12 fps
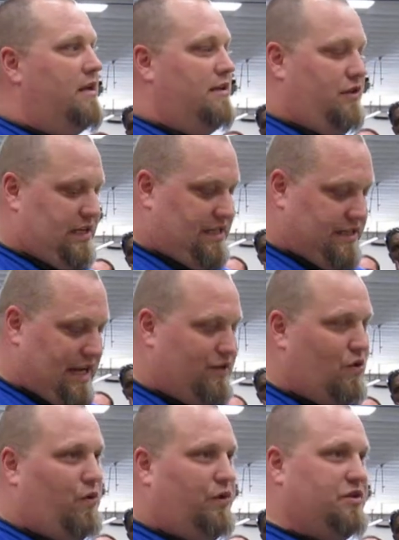Those inside
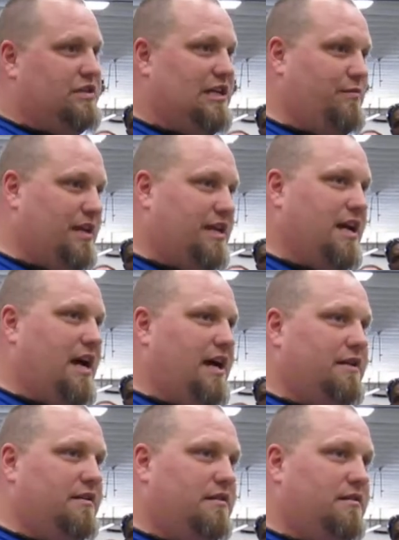corners need to be
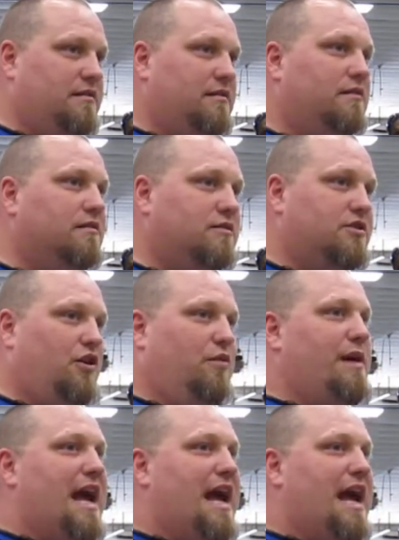cut, turn